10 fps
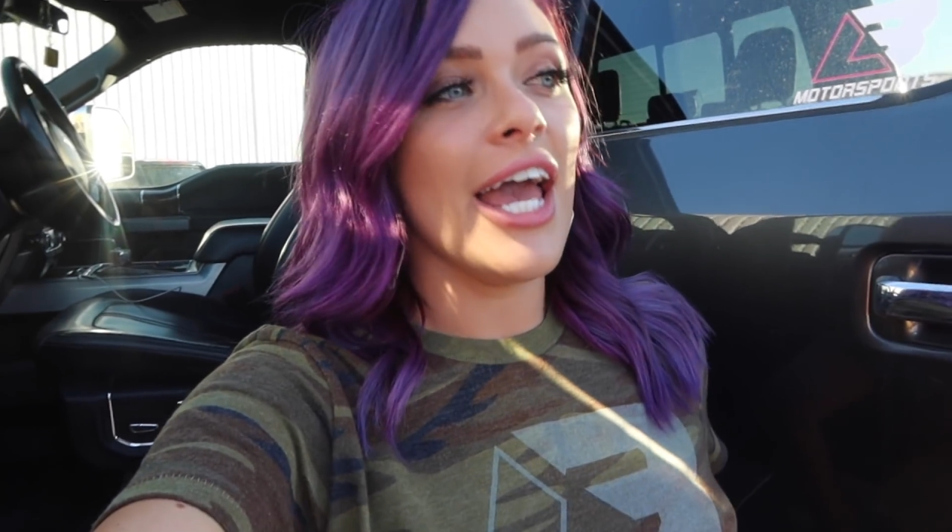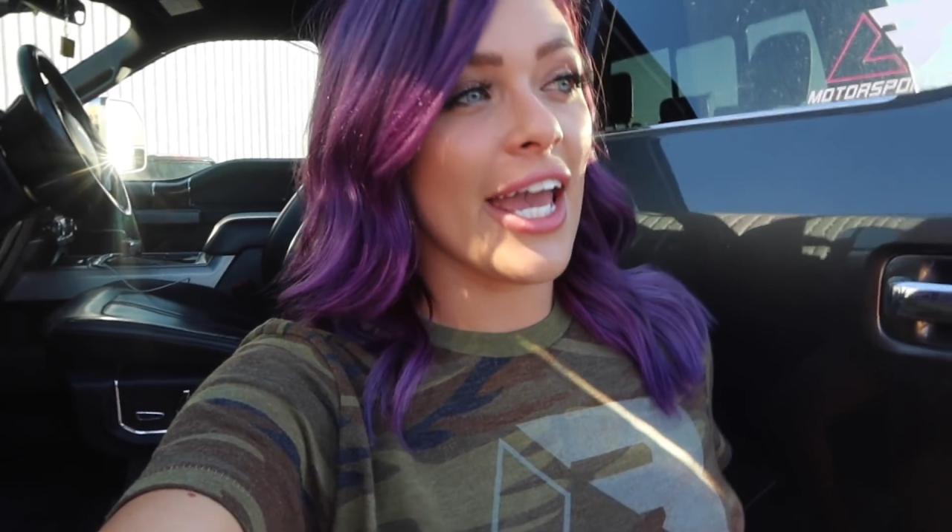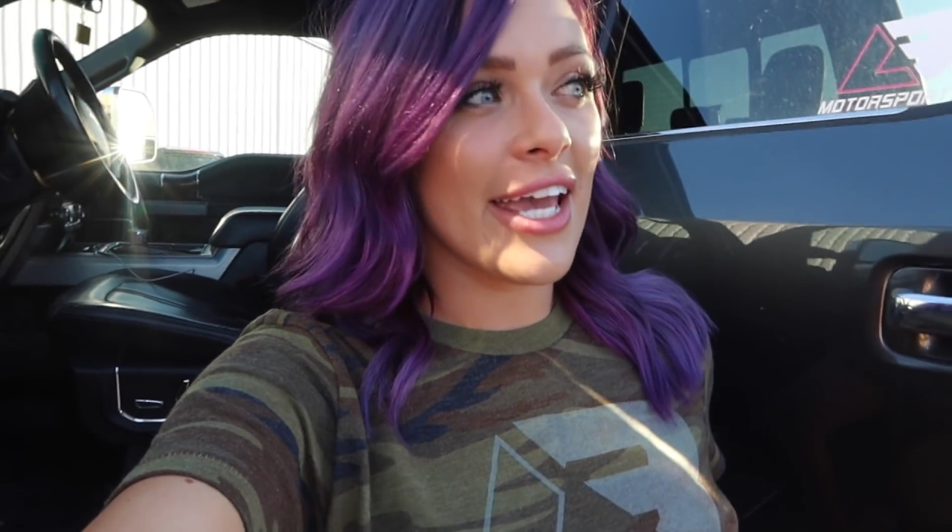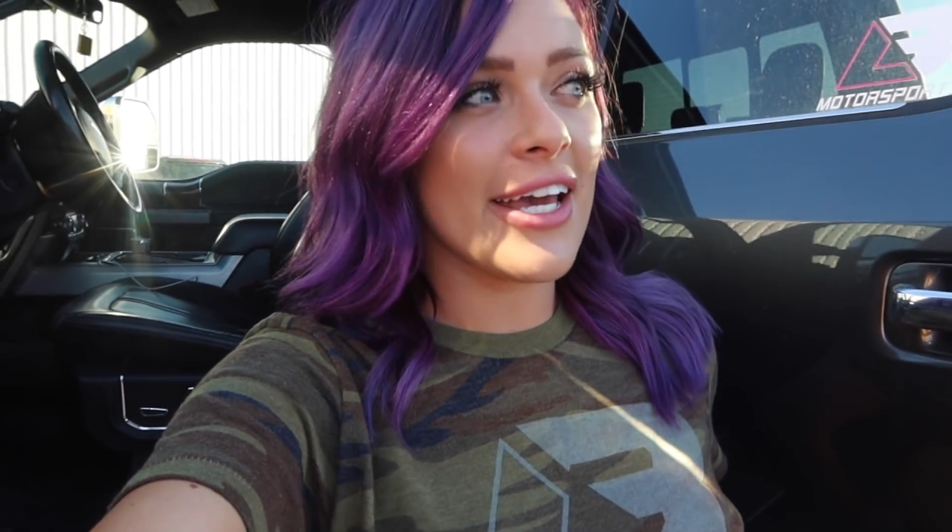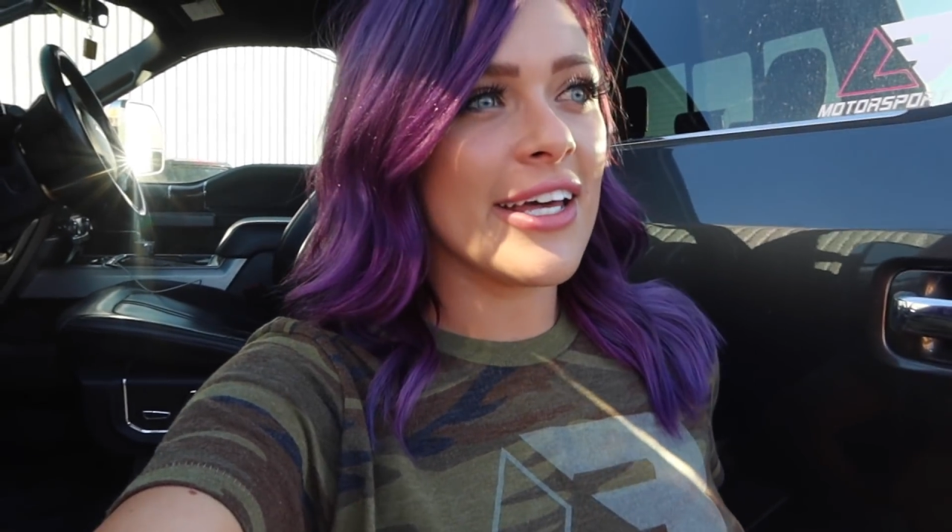
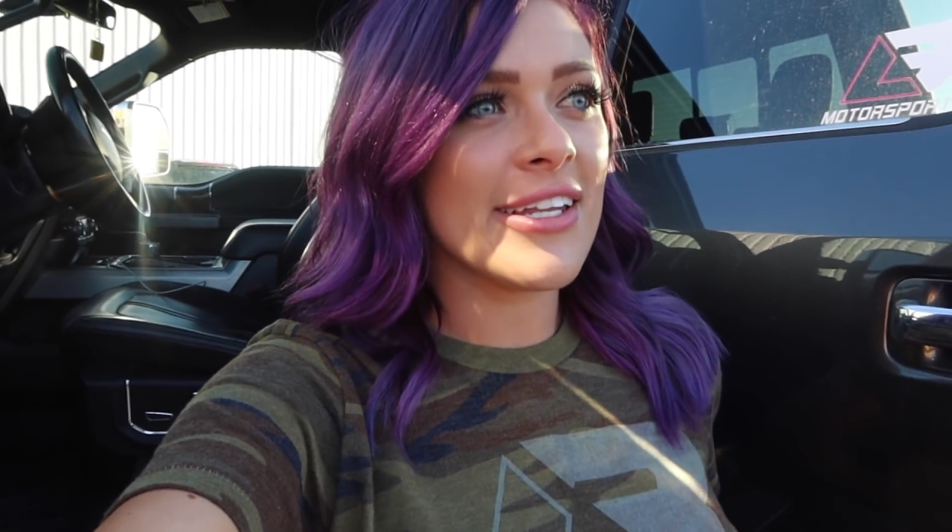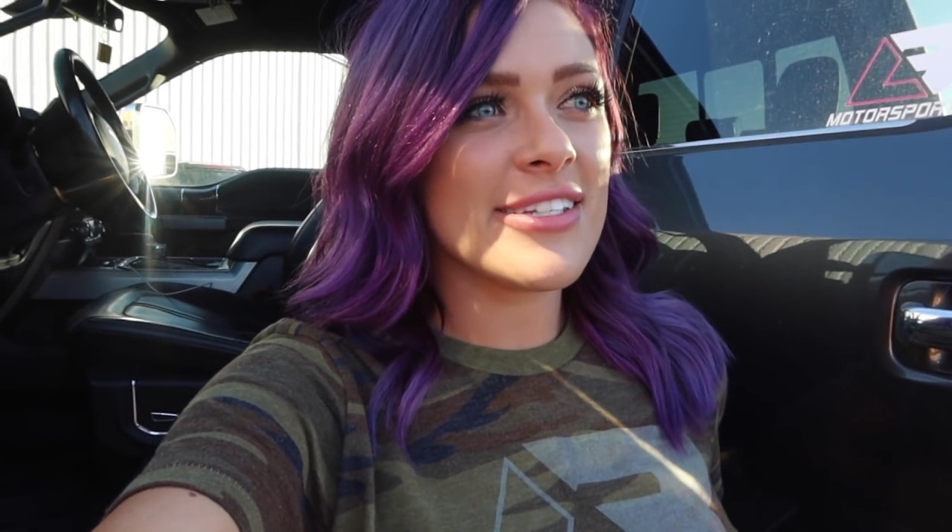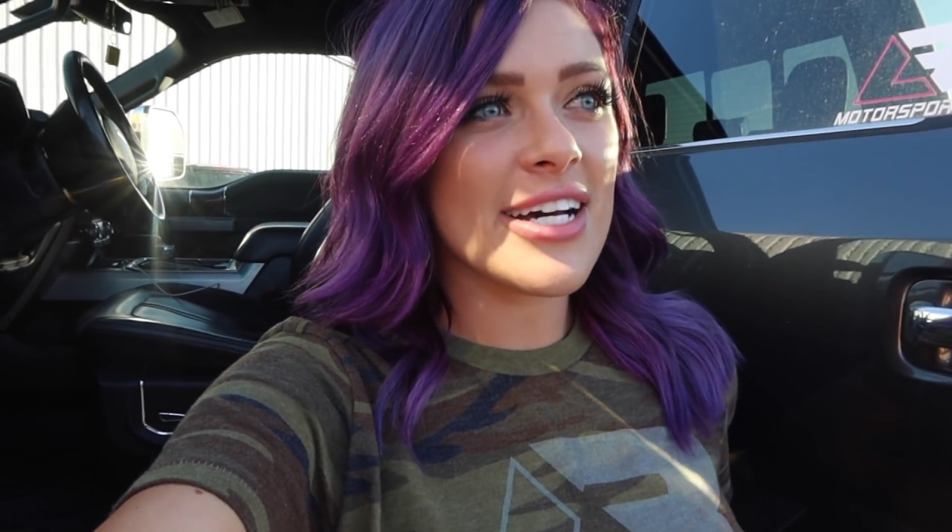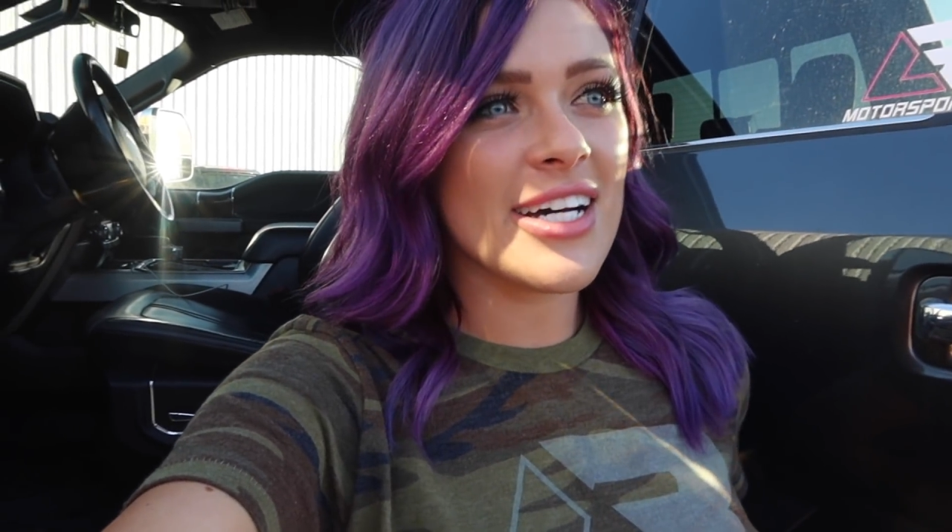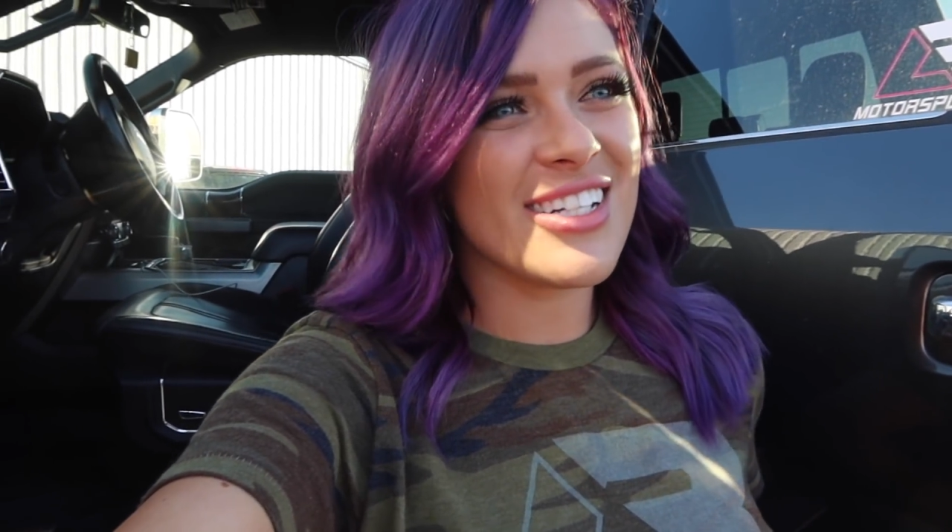
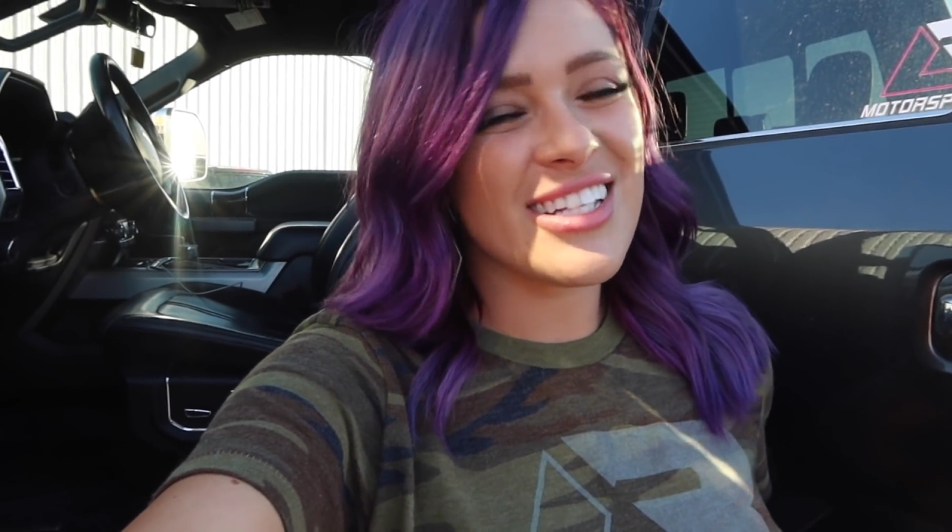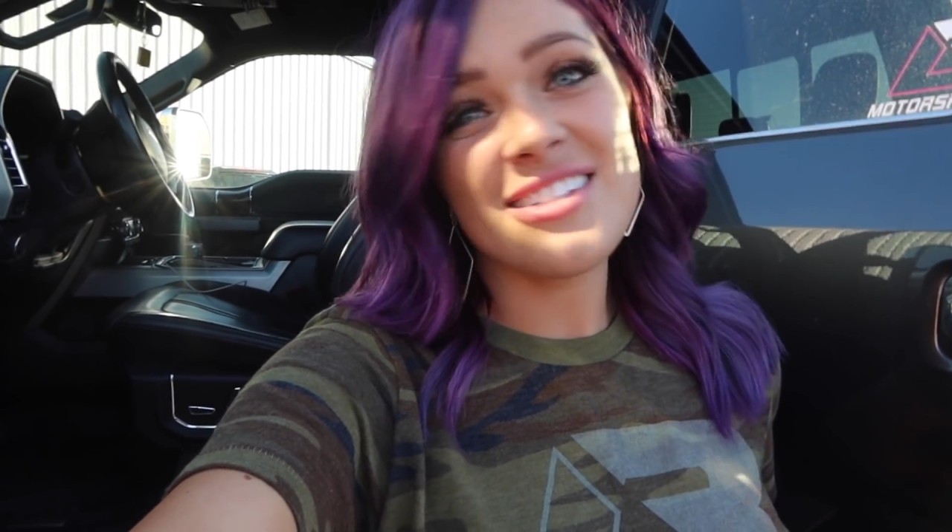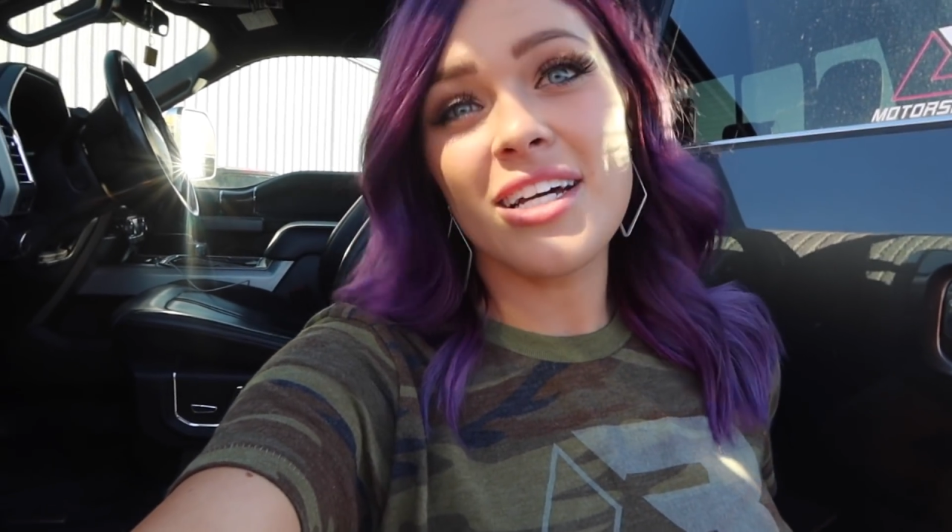and that's